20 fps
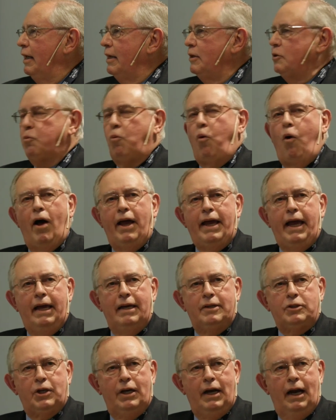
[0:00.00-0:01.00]
is, why
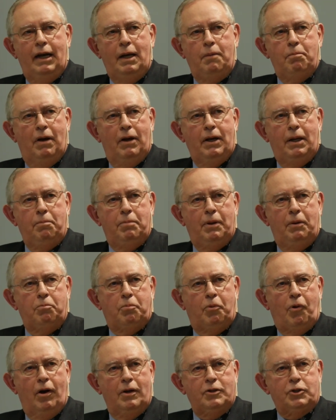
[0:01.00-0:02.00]
hasn't anybody been
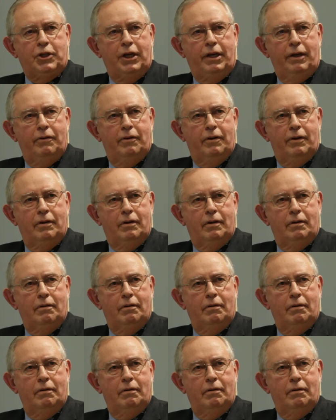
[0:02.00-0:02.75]
prosecuted?